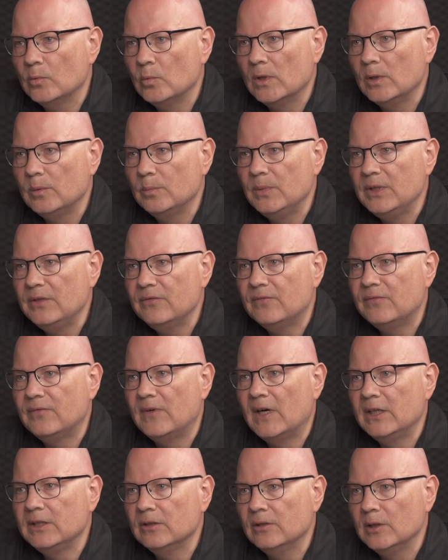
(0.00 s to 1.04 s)
will be
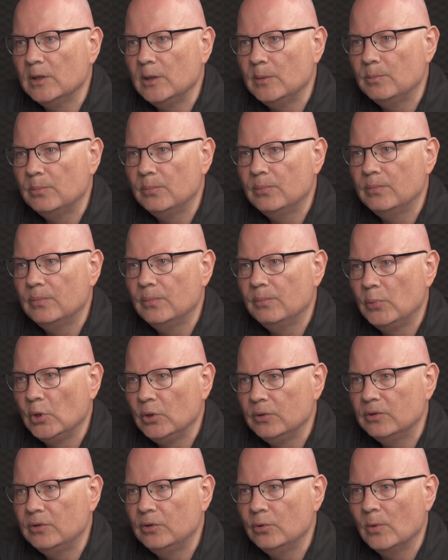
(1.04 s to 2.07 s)
finally
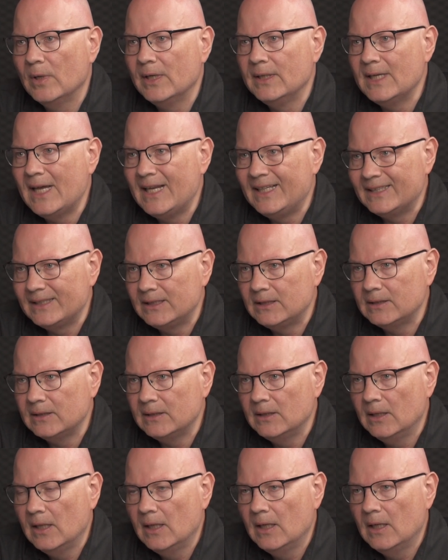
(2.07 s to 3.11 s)
put to an end.
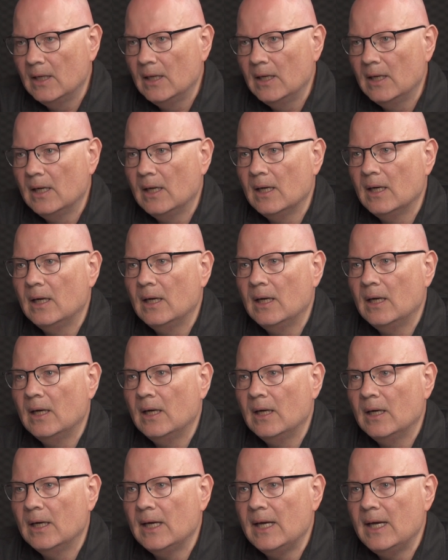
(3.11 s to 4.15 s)

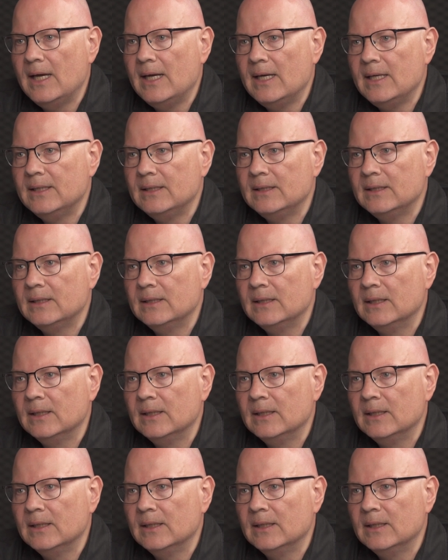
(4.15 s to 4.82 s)
And